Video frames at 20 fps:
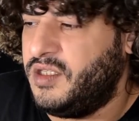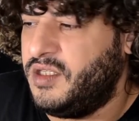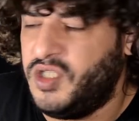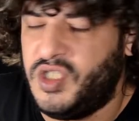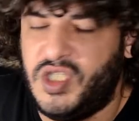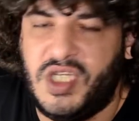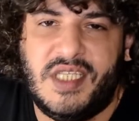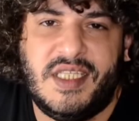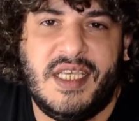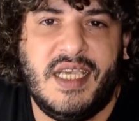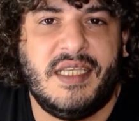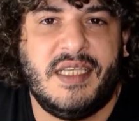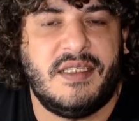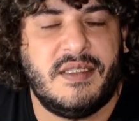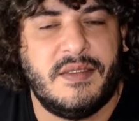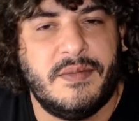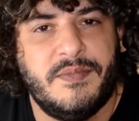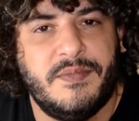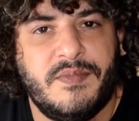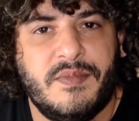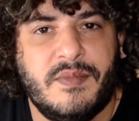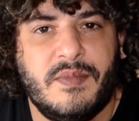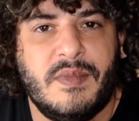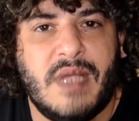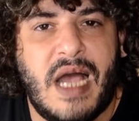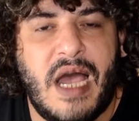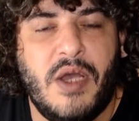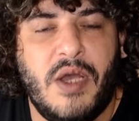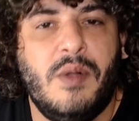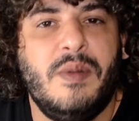g6.
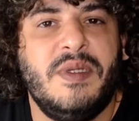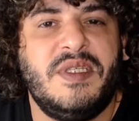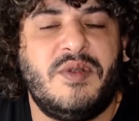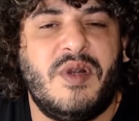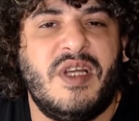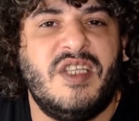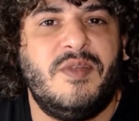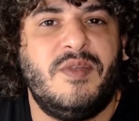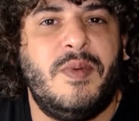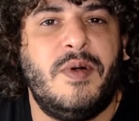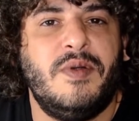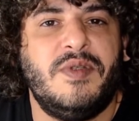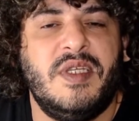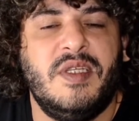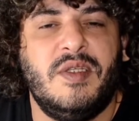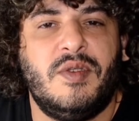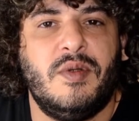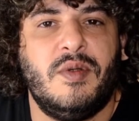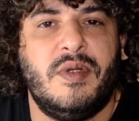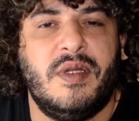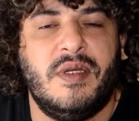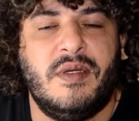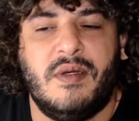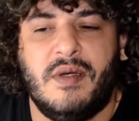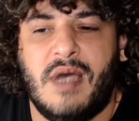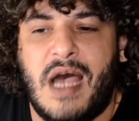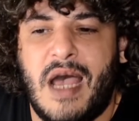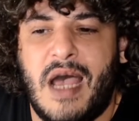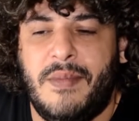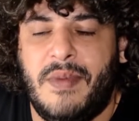I always transpose into
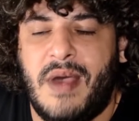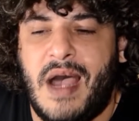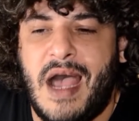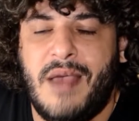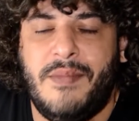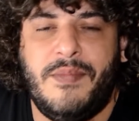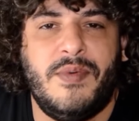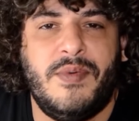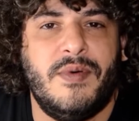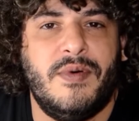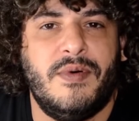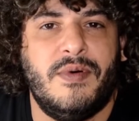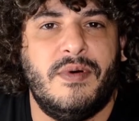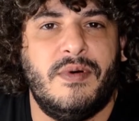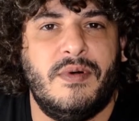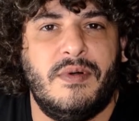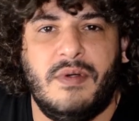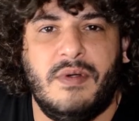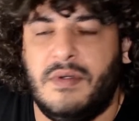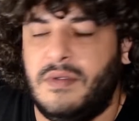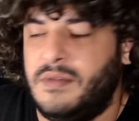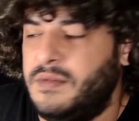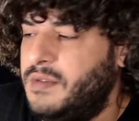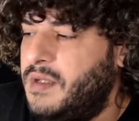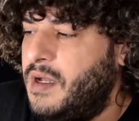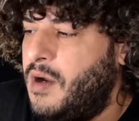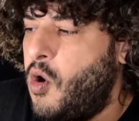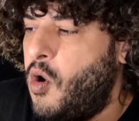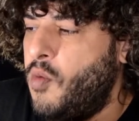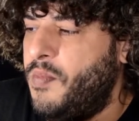the hypo
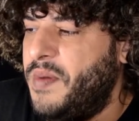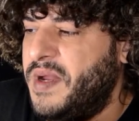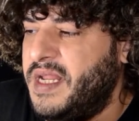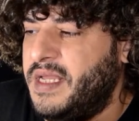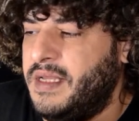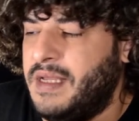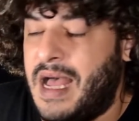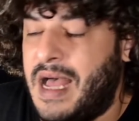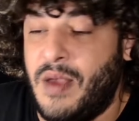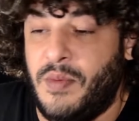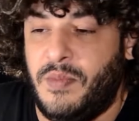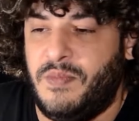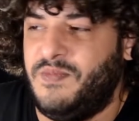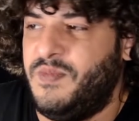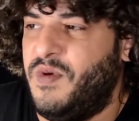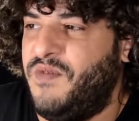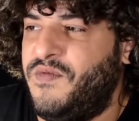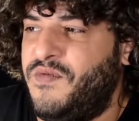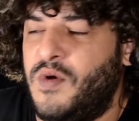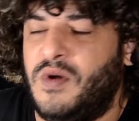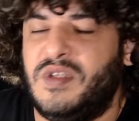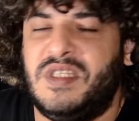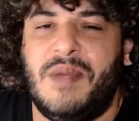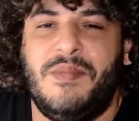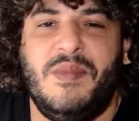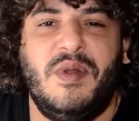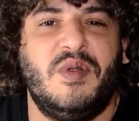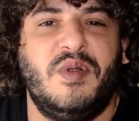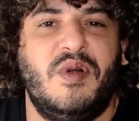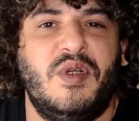opening. Of course, I'm
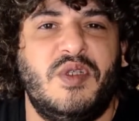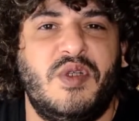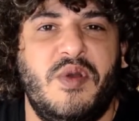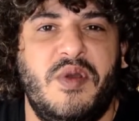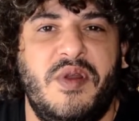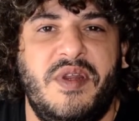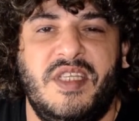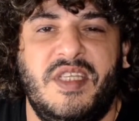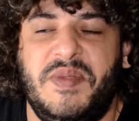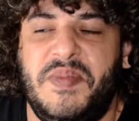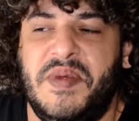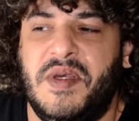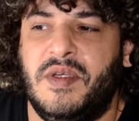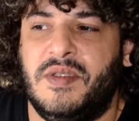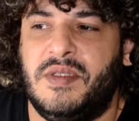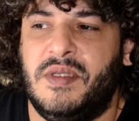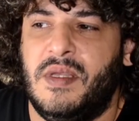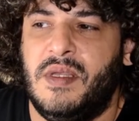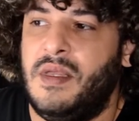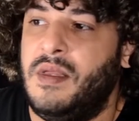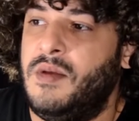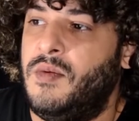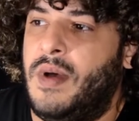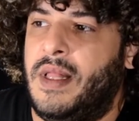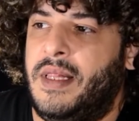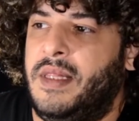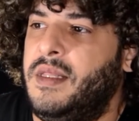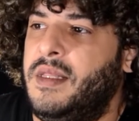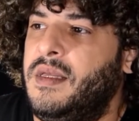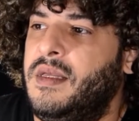not going to show you this because,
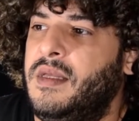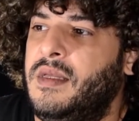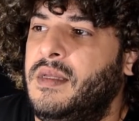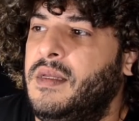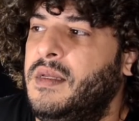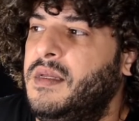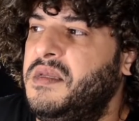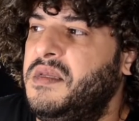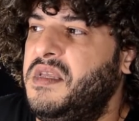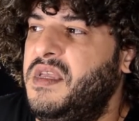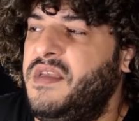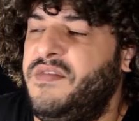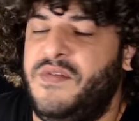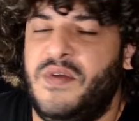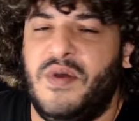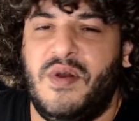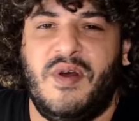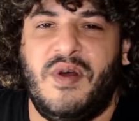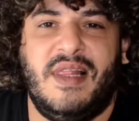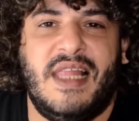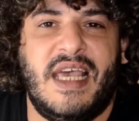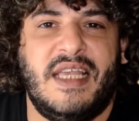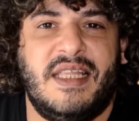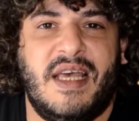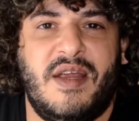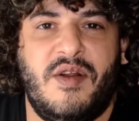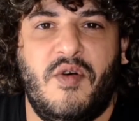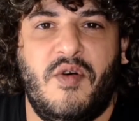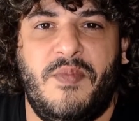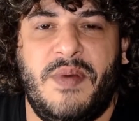well, if you don't like
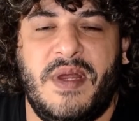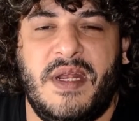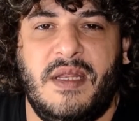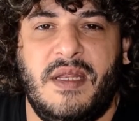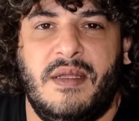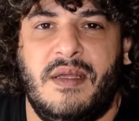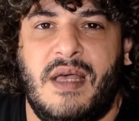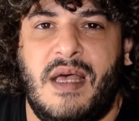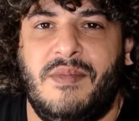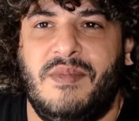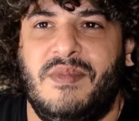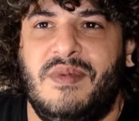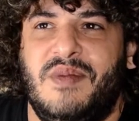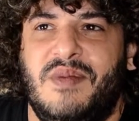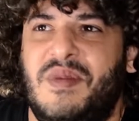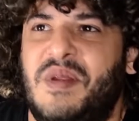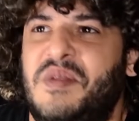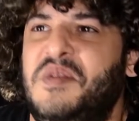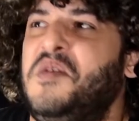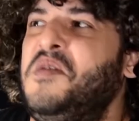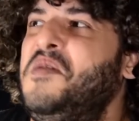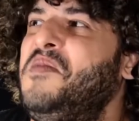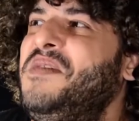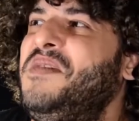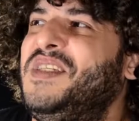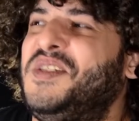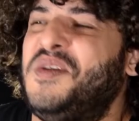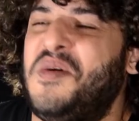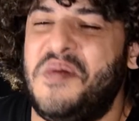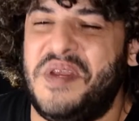that opening, I'm not going to be
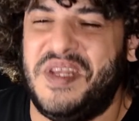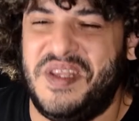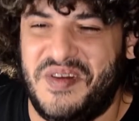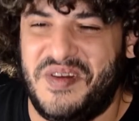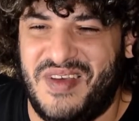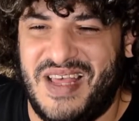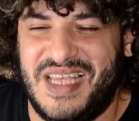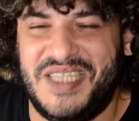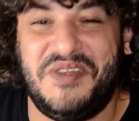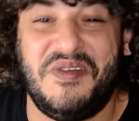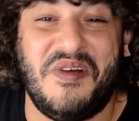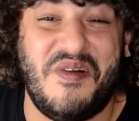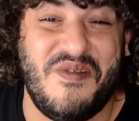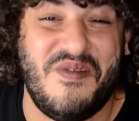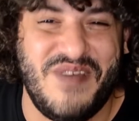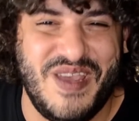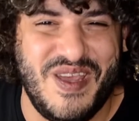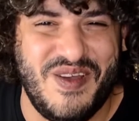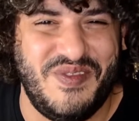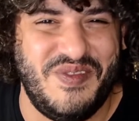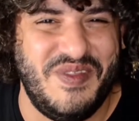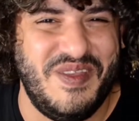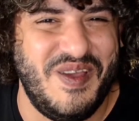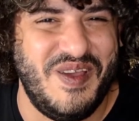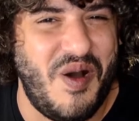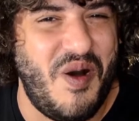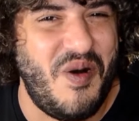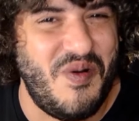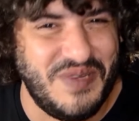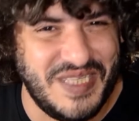showing, a survey on the
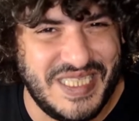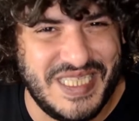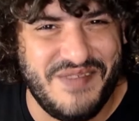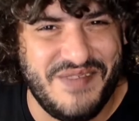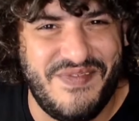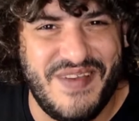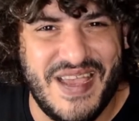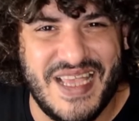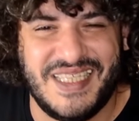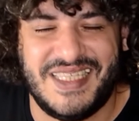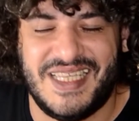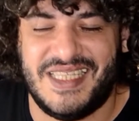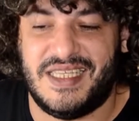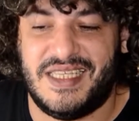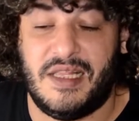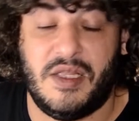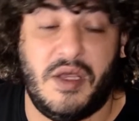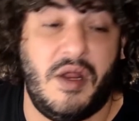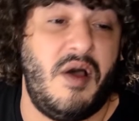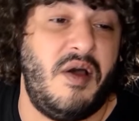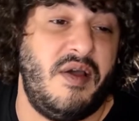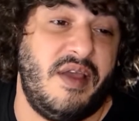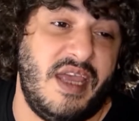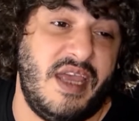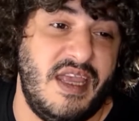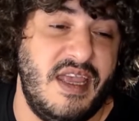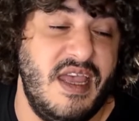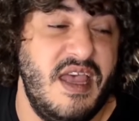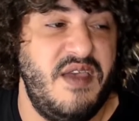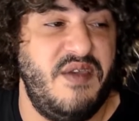Owens defense and telling,
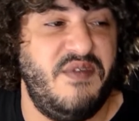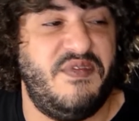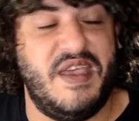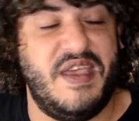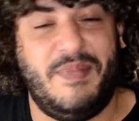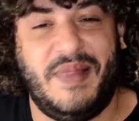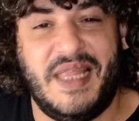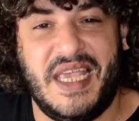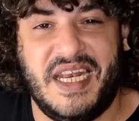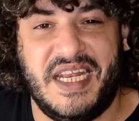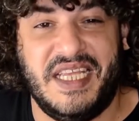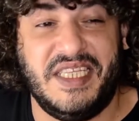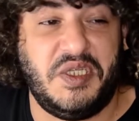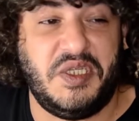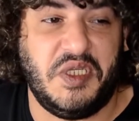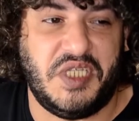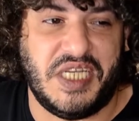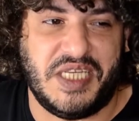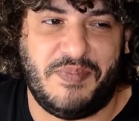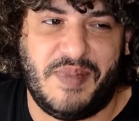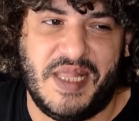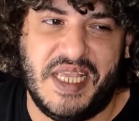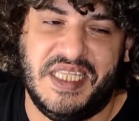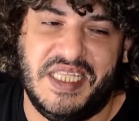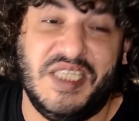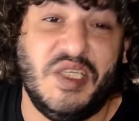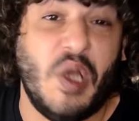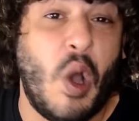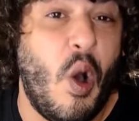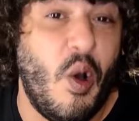okay, if they play this, you just play
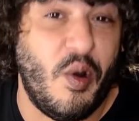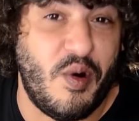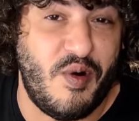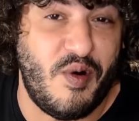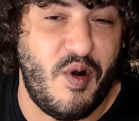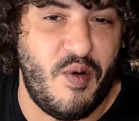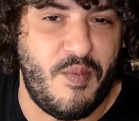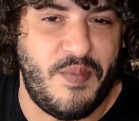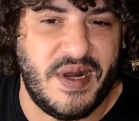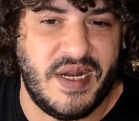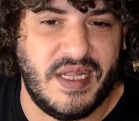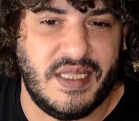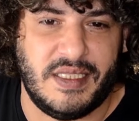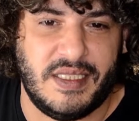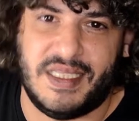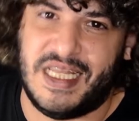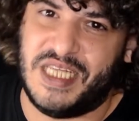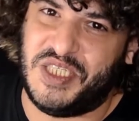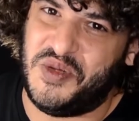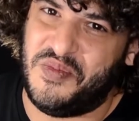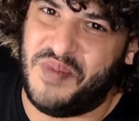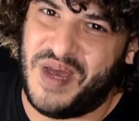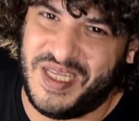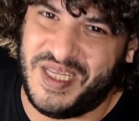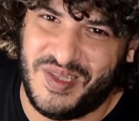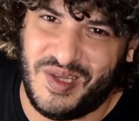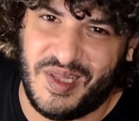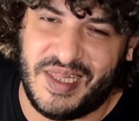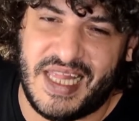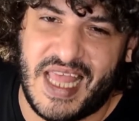this other opening that you might
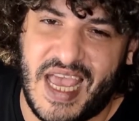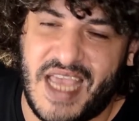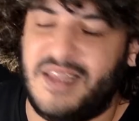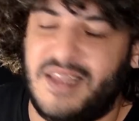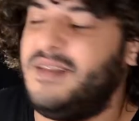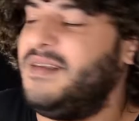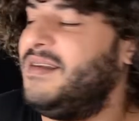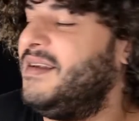not like.